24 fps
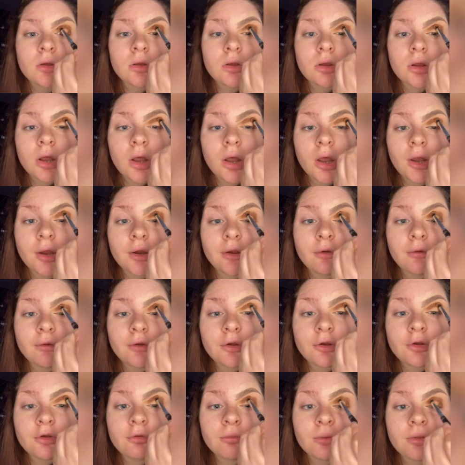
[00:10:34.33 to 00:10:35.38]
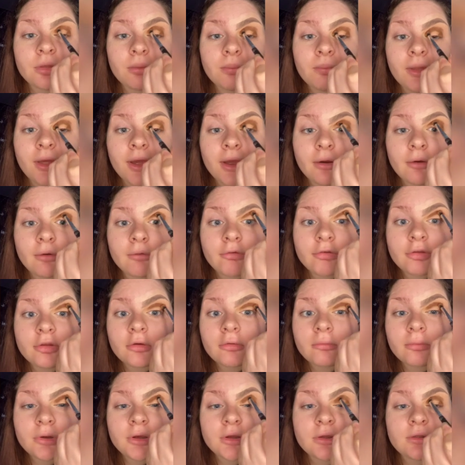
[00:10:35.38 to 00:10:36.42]
And all you do is apply across the
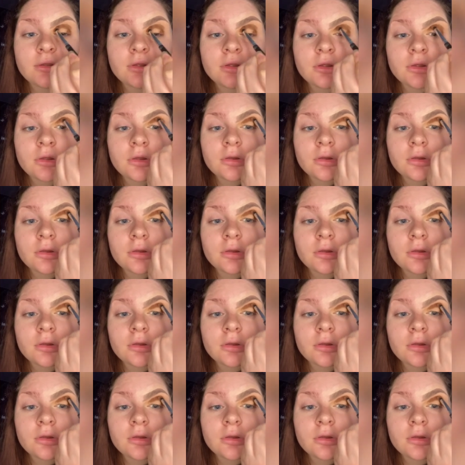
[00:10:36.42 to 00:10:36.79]
crease.